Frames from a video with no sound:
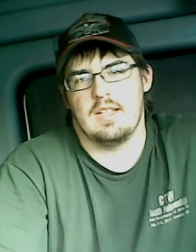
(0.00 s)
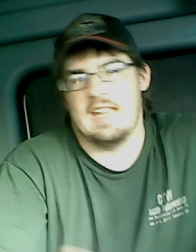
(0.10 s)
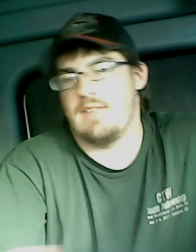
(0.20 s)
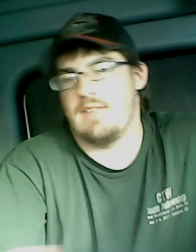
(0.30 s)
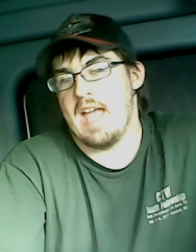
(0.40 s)

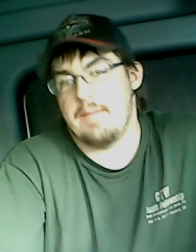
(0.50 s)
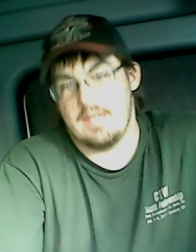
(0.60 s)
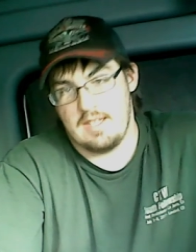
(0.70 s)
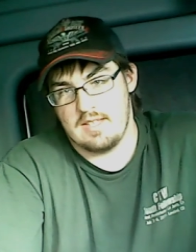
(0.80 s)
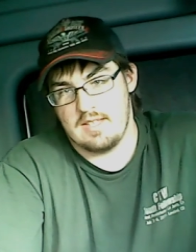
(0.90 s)
If you happen
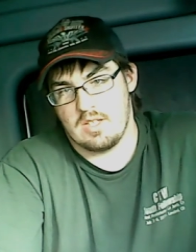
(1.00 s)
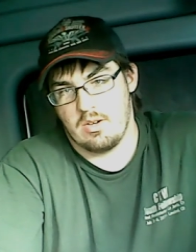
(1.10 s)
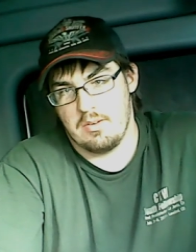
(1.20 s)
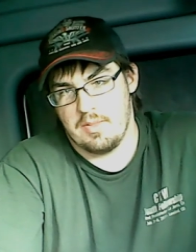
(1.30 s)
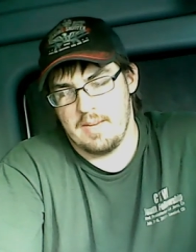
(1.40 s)
to
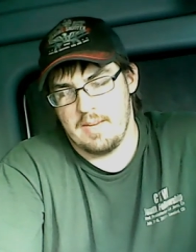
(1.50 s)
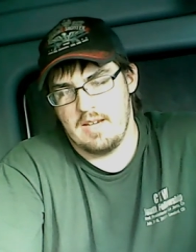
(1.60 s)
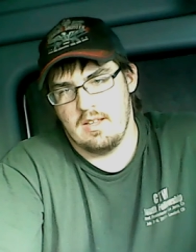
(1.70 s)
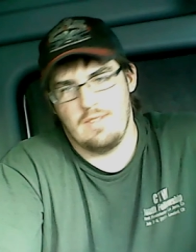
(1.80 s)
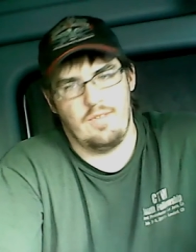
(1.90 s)
disagree with me,
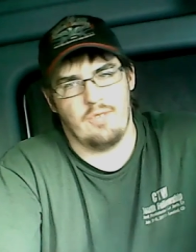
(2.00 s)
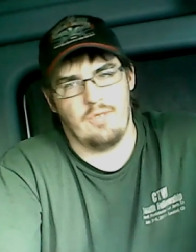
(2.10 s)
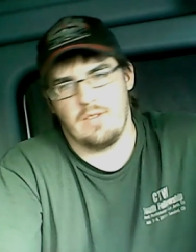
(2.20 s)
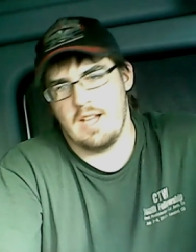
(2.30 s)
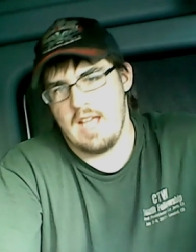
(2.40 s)
feel
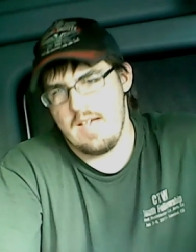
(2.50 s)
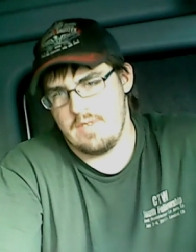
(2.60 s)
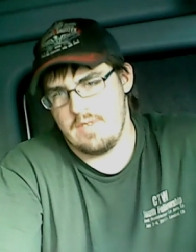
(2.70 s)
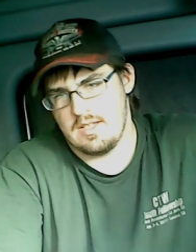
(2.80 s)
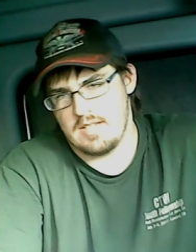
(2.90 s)
free to have a
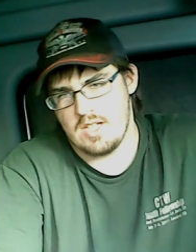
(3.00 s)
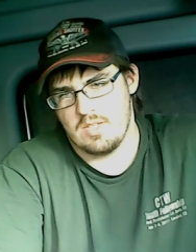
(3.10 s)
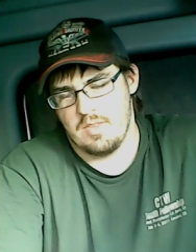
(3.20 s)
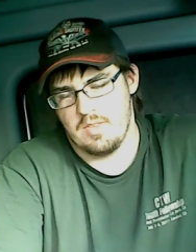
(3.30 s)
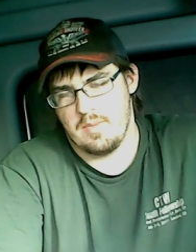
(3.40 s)
discussion
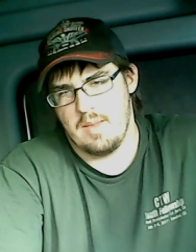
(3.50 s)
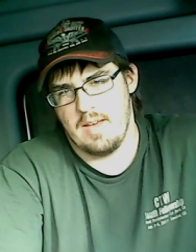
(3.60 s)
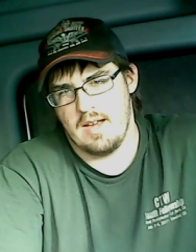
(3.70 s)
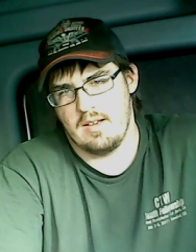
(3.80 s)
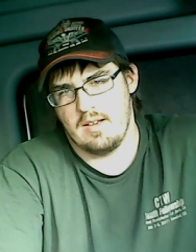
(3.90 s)
with me
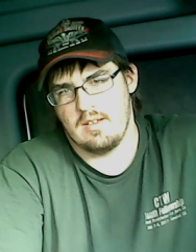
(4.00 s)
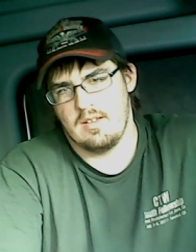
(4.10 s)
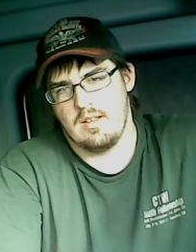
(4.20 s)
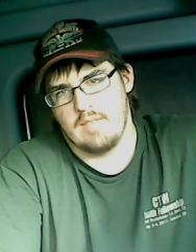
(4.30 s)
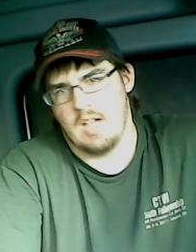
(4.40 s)
about it.
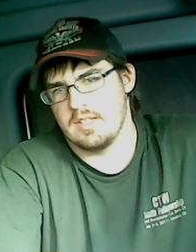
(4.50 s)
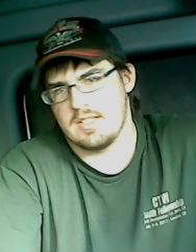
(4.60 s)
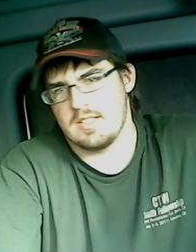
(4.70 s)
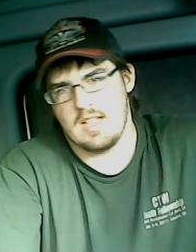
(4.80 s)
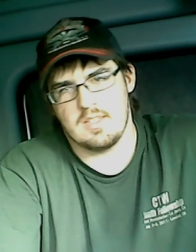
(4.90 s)
I'll
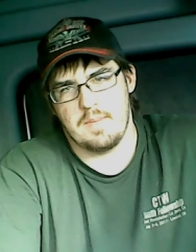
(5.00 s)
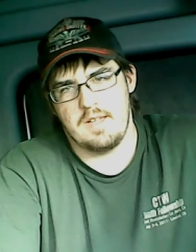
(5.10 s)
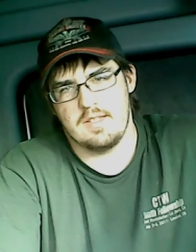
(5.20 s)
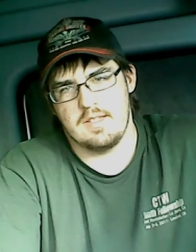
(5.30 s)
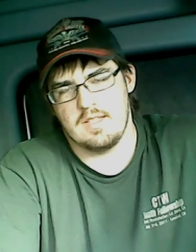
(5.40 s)
discuss
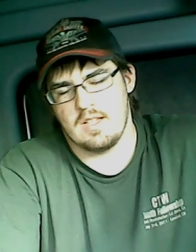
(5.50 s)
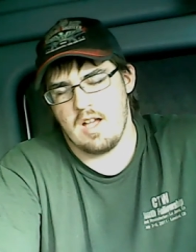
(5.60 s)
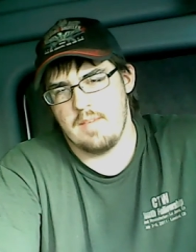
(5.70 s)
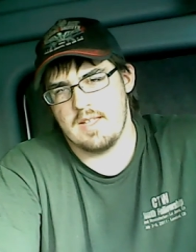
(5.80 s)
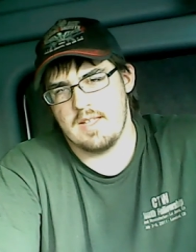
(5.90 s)
opinions in the
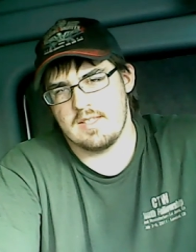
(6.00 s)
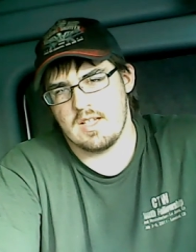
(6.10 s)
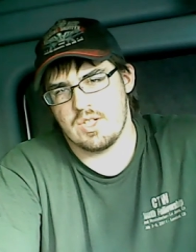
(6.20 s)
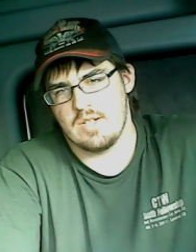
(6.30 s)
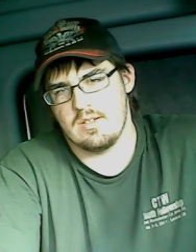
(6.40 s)
comments
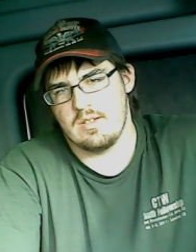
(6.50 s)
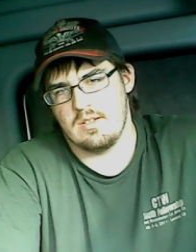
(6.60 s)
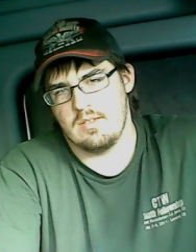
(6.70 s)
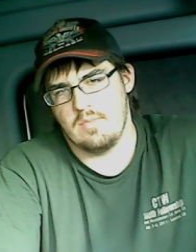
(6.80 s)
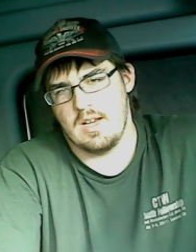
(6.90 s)
section
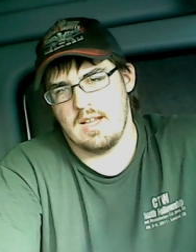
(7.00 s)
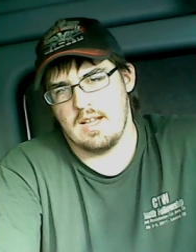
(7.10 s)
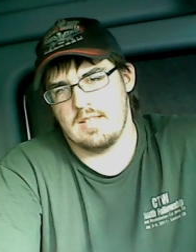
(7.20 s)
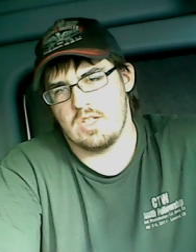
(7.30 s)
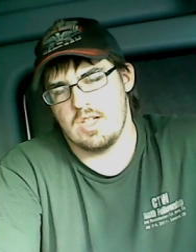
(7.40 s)
when I
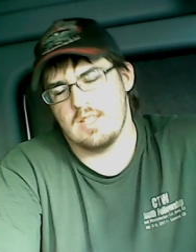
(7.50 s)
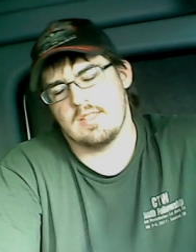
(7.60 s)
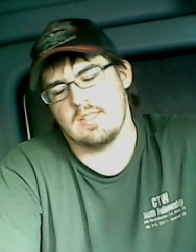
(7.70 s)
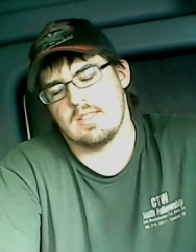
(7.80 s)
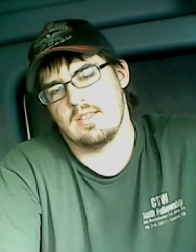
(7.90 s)
get the
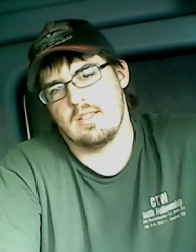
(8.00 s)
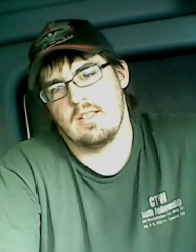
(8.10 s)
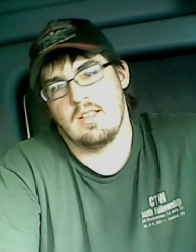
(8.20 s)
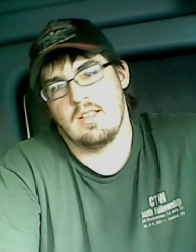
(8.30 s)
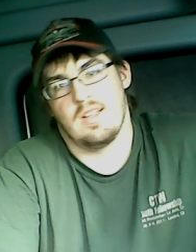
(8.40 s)
chance.
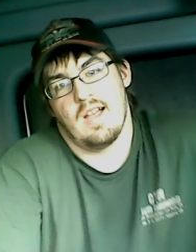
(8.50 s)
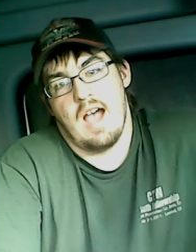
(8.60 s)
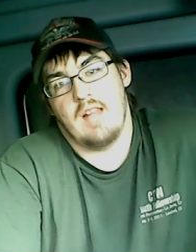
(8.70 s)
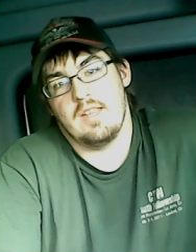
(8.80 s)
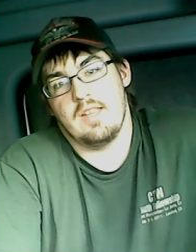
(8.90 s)

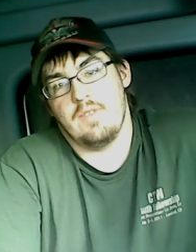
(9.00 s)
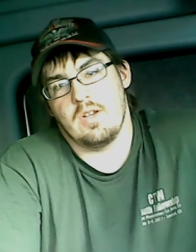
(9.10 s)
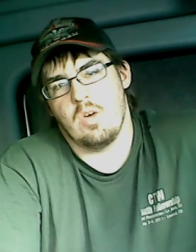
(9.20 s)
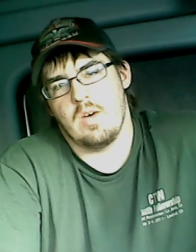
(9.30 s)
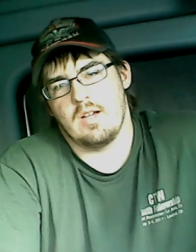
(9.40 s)
I'll even
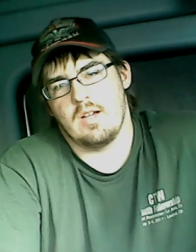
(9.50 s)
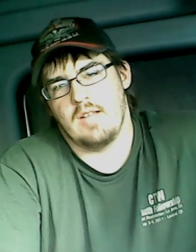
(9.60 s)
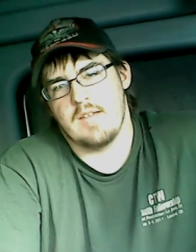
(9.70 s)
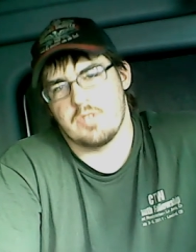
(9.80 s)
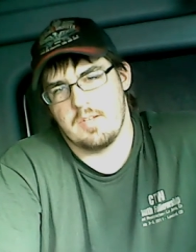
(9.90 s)
go on a
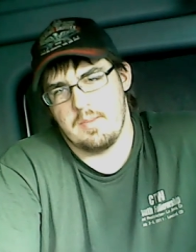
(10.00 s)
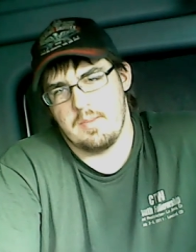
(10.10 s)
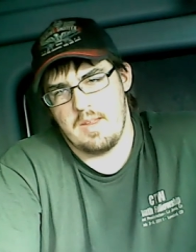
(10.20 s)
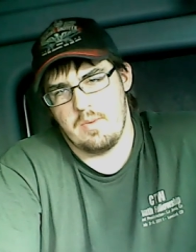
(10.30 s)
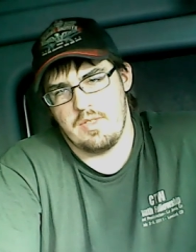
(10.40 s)
live stream
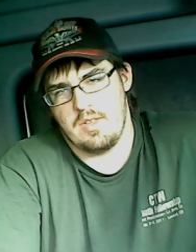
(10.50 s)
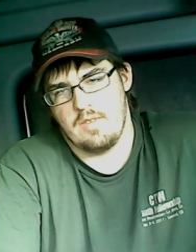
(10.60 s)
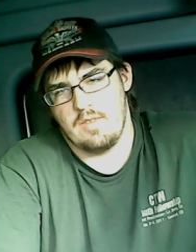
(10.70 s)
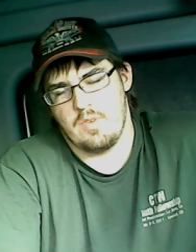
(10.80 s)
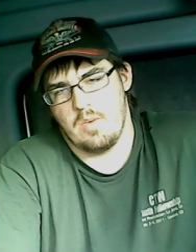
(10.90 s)
debate with you
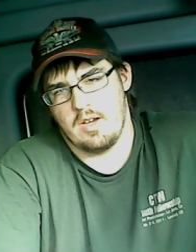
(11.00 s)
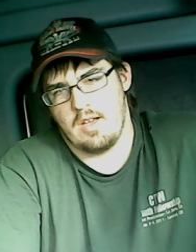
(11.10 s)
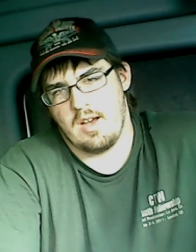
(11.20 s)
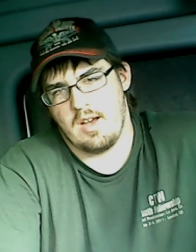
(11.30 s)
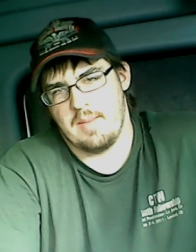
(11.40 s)
if you want to
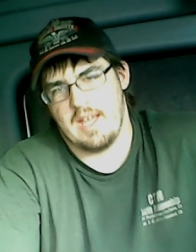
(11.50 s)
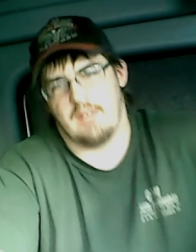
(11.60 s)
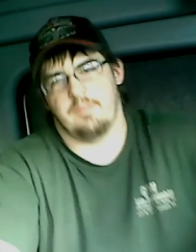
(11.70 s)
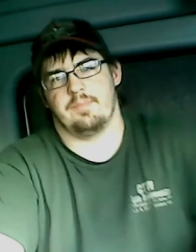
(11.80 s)
talk about it.